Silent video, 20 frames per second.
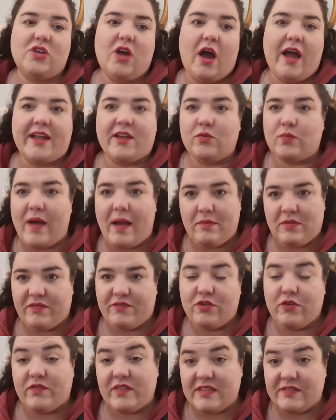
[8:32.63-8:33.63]
I could wear with a
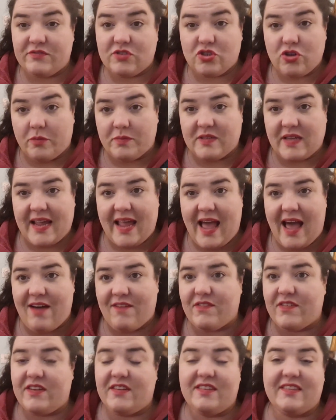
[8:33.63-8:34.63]
few of the different tops I
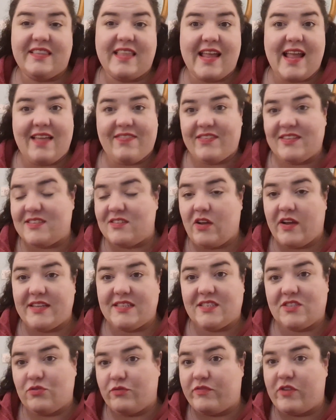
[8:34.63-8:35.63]
have, and they have this
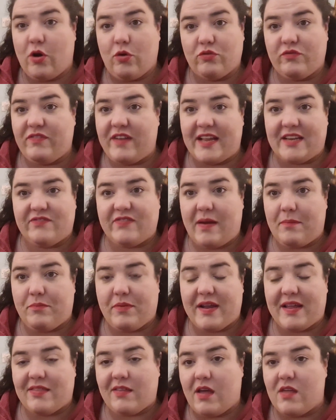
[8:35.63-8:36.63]
nice sort of gold flecked
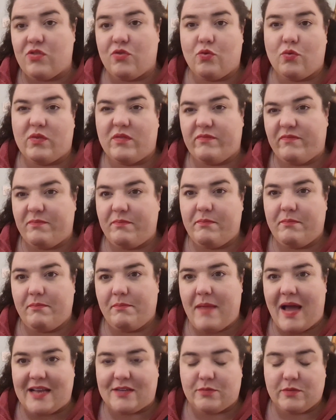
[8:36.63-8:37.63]
fabric that I thought would
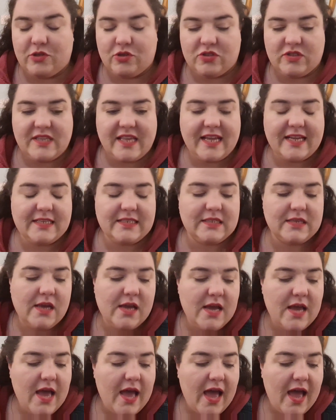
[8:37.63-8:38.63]
match with lots of things.
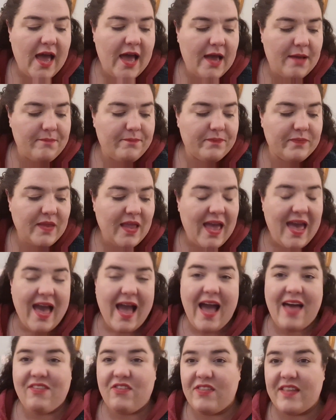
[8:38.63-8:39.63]
And
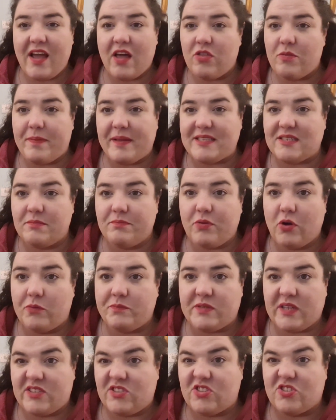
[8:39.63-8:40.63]
then the other bits and
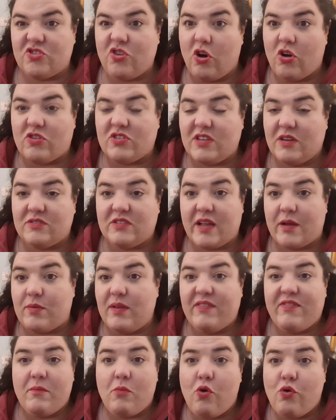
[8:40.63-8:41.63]
bobs I just got because I was like,
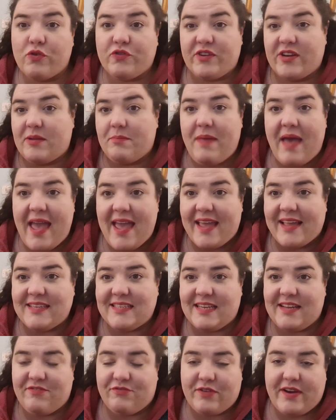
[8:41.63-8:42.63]
well, if I'm ordering and paying
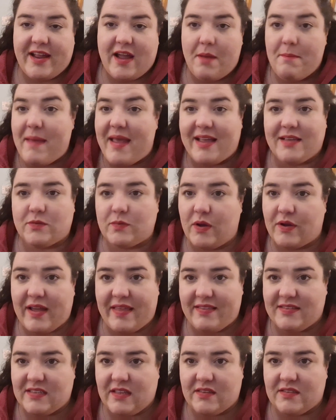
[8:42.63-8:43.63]
delivery, I may as well
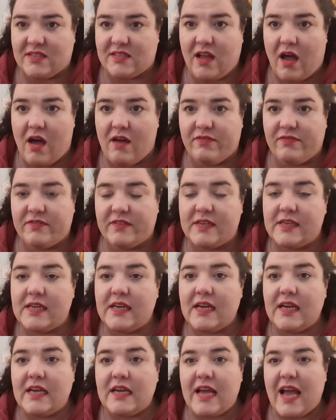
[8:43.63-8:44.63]
get this other stuff.
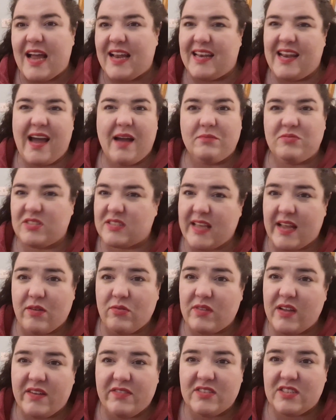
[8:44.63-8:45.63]
And now I'm just getting
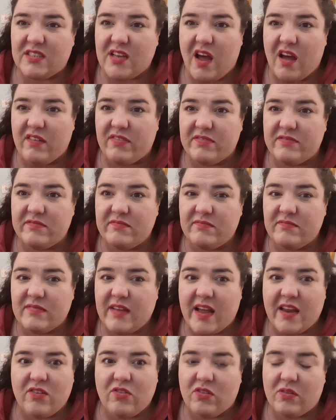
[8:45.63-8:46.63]
all the other stuff
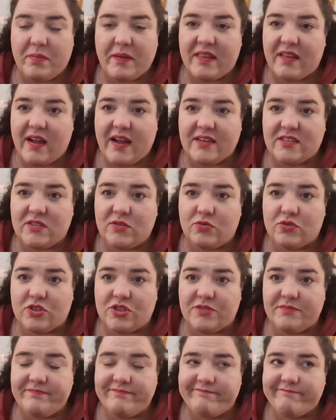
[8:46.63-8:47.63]
and not the bit that I actually ordered.